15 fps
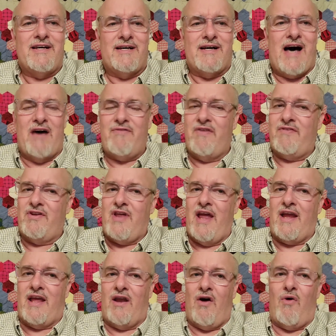Uh, I've even
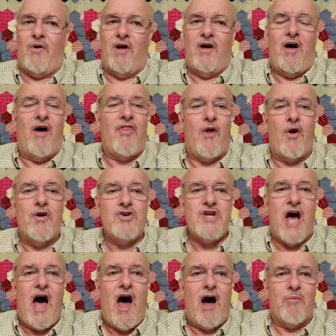taken on a, a third
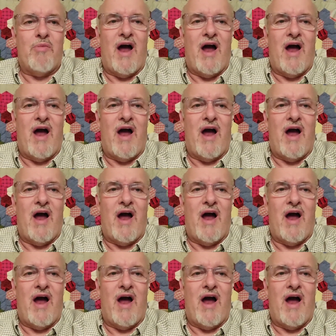job